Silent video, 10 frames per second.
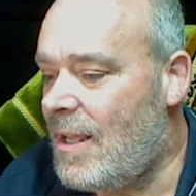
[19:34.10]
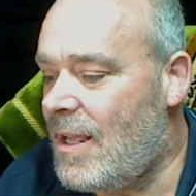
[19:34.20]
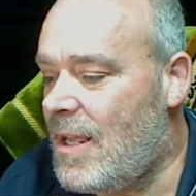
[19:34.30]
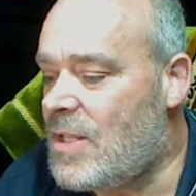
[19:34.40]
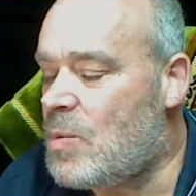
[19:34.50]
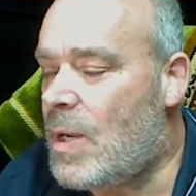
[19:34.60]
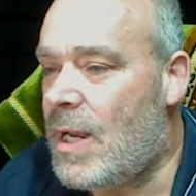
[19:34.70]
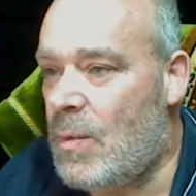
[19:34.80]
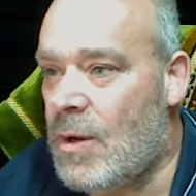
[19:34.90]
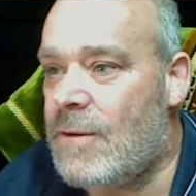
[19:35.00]
It's what I
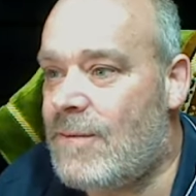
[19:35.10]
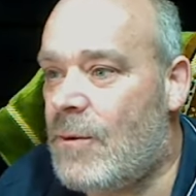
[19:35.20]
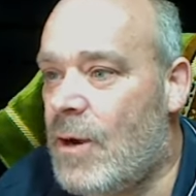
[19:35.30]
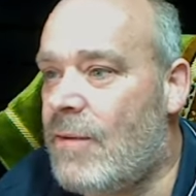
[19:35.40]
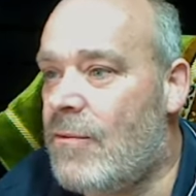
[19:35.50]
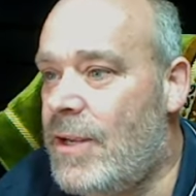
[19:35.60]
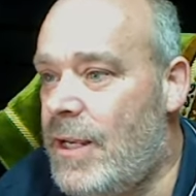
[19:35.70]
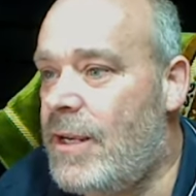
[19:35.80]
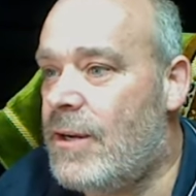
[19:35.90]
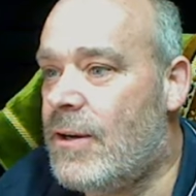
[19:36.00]
work for every
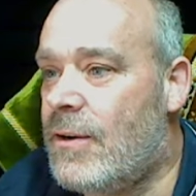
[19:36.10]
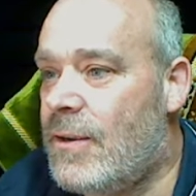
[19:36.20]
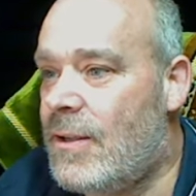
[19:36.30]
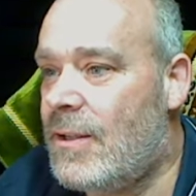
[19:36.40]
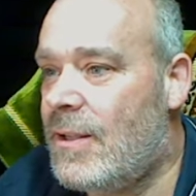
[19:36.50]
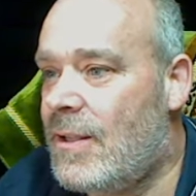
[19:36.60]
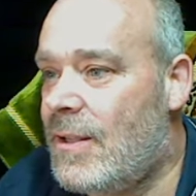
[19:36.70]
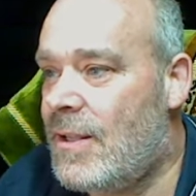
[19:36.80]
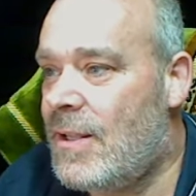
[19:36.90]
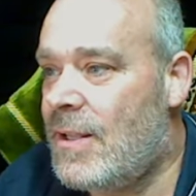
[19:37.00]
year.
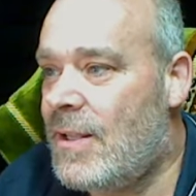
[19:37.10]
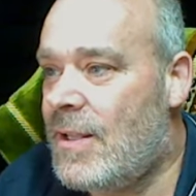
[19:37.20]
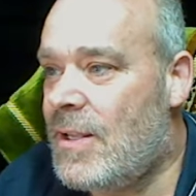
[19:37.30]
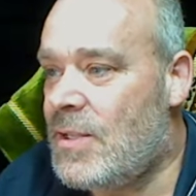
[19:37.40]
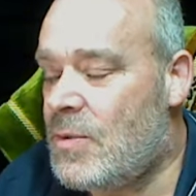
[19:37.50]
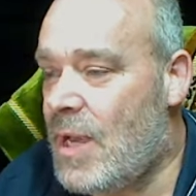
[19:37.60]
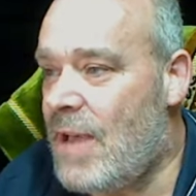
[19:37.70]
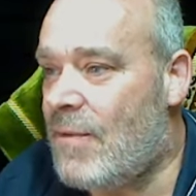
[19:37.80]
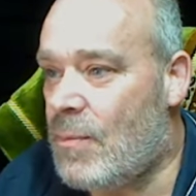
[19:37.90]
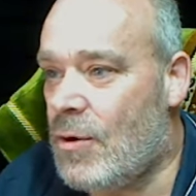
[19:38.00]
So I have
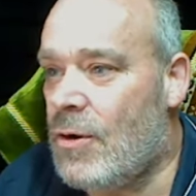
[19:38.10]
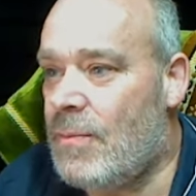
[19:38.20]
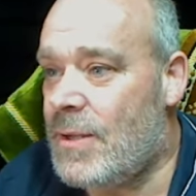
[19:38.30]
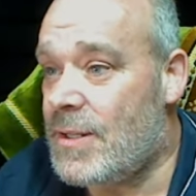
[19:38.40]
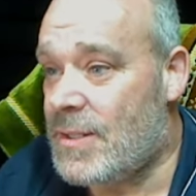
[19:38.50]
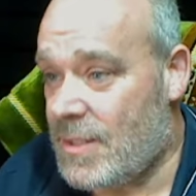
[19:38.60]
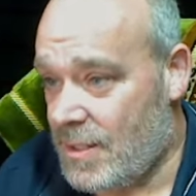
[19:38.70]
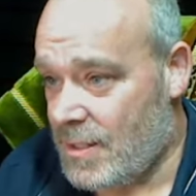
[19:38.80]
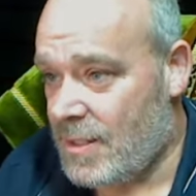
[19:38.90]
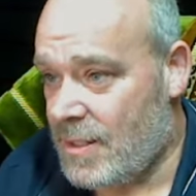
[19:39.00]
a
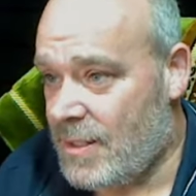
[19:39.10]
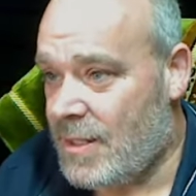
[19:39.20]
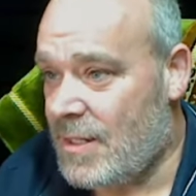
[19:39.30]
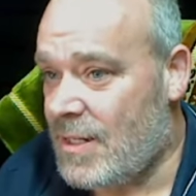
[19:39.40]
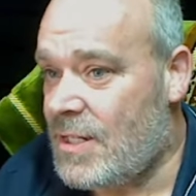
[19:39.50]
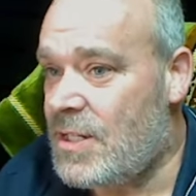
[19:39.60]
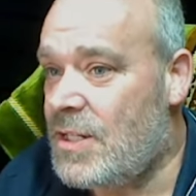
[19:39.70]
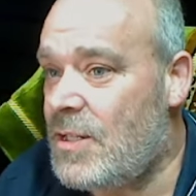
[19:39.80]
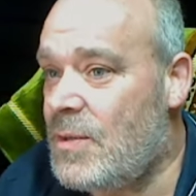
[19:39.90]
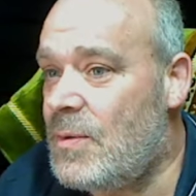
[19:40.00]
purpose
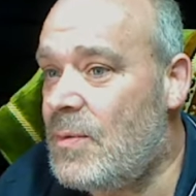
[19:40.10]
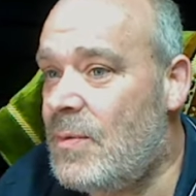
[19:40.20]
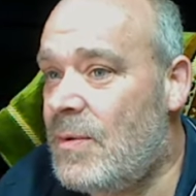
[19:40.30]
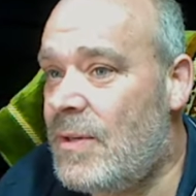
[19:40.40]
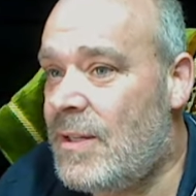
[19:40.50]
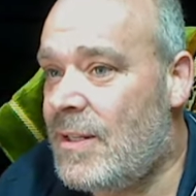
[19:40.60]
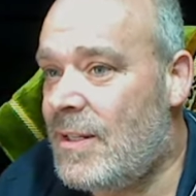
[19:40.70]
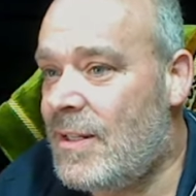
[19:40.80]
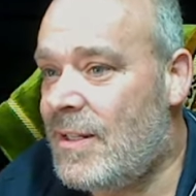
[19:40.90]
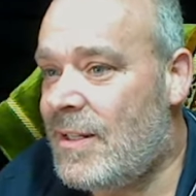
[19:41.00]
to
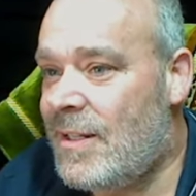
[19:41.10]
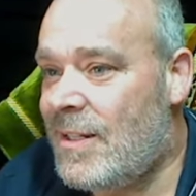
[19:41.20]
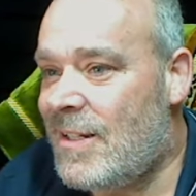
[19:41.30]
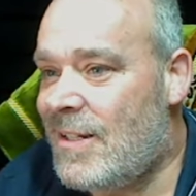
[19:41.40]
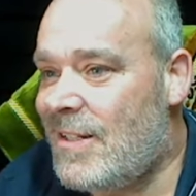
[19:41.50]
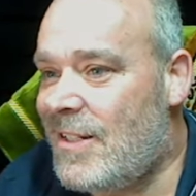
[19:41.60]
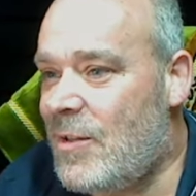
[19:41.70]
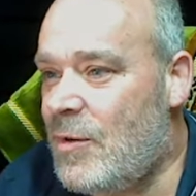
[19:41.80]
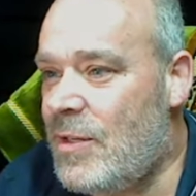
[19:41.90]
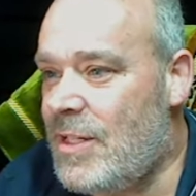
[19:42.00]
to
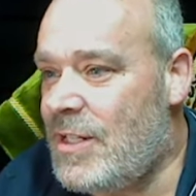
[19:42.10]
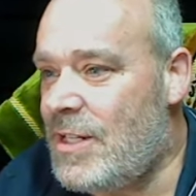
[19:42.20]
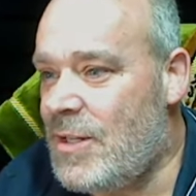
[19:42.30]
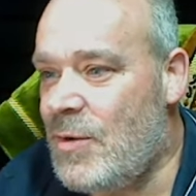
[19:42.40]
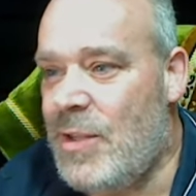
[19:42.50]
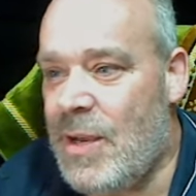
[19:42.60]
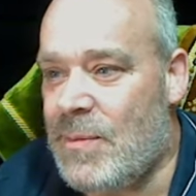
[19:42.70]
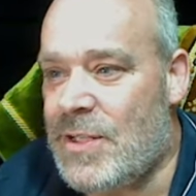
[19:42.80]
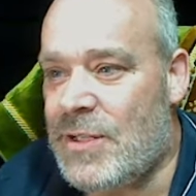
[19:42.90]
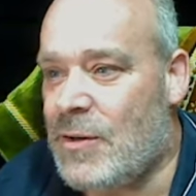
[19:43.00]
do, to do the
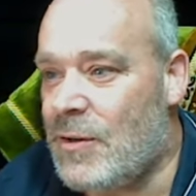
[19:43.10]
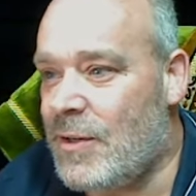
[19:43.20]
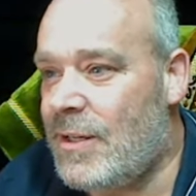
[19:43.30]
absurd.